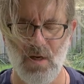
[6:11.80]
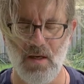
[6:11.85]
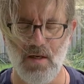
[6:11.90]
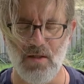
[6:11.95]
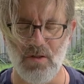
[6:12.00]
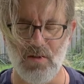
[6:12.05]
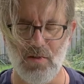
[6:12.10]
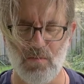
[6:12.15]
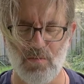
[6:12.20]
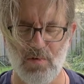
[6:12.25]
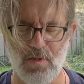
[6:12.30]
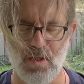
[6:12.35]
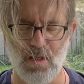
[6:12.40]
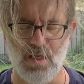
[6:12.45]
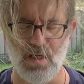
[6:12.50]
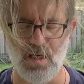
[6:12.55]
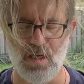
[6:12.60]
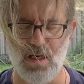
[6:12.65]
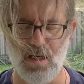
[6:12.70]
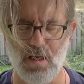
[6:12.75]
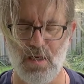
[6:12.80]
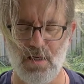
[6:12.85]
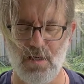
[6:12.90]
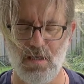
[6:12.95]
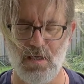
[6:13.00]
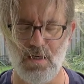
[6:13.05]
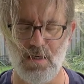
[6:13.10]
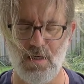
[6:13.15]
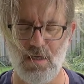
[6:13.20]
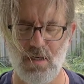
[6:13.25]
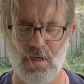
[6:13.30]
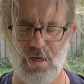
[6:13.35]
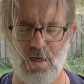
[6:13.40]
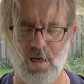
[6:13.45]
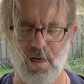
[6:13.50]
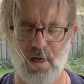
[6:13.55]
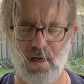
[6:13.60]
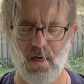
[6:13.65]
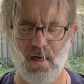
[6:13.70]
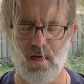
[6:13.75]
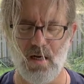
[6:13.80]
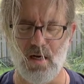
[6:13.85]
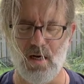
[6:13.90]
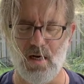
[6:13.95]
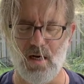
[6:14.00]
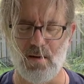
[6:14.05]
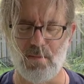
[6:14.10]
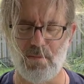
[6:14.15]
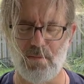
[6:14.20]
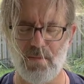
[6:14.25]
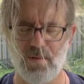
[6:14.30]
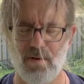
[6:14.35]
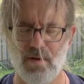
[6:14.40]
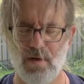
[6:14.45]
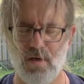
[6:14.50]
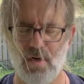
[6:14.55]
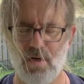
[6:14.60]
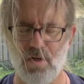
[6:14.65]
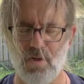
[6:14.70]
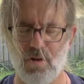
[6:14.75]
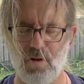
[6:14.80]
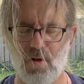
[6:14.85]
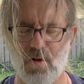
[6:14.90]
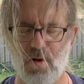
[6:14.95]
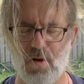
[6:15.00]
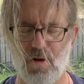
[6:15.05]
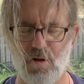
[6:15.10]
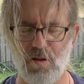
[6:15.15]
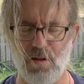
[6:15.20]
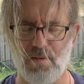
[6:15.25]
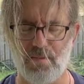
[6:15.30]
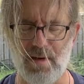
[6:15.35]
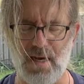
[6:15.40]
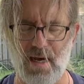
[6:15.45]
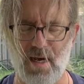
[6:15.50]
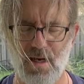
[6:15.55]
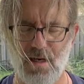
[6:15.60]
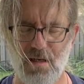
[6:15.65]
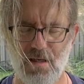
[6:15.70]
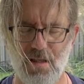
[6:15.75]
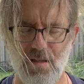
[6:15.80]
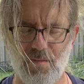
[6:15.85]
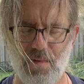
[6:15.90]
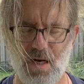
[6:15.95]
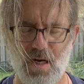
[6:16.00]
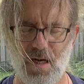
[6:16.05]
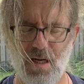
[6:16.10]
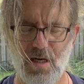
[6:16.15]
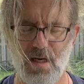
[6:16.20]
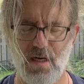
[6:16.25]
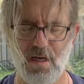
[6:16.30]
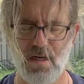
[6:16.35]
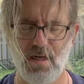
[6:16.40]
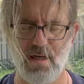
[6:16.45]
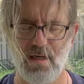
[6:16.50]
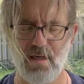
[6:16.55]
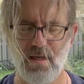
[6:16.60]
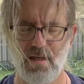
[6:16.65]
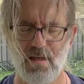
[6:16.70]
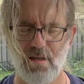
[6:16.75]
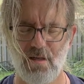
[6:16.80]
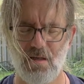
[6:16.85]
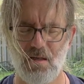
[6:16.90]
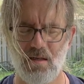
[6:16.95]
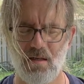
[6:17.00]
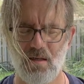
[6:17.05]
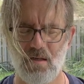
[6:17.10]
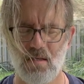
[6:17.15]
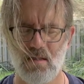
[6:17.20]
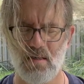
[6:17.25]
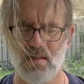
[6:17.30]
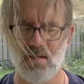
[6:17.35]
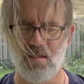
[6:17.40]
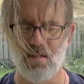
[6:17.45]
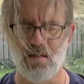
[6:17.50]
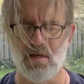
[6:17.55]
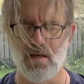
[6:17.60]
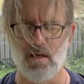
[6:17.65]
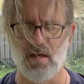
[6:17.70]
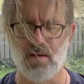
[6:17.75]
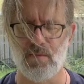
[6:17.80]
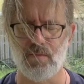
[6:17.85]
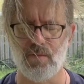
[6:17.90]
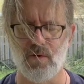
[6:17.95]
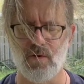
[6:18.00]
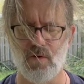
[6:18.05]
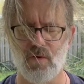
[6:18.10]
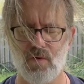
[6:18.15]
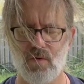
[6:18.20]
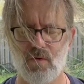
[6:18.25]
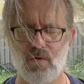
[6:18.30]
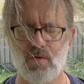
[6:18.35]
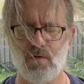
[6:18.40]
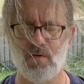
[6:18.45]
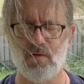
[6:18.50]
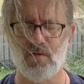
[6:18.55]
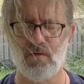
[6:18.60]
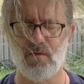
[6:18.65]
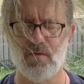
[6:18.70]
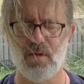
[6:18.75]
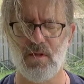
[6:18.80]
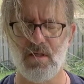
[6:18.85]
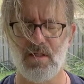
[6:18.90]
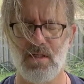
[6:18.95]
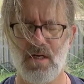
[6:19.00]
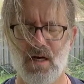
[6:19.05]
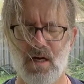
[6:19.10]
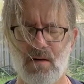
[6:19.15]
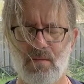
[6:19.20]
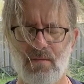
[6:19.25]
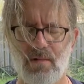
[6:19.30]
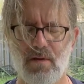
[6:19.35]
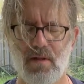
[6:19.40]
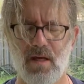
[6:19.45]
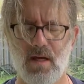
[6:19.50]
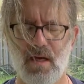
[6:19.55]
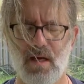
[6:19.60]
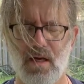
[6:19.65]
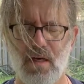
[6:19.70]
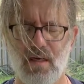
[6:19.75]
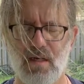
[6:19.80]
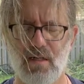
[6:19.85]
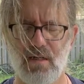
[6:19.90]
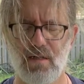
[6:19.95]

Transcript: So breathing in, up along the back of the body, up over the top of the head.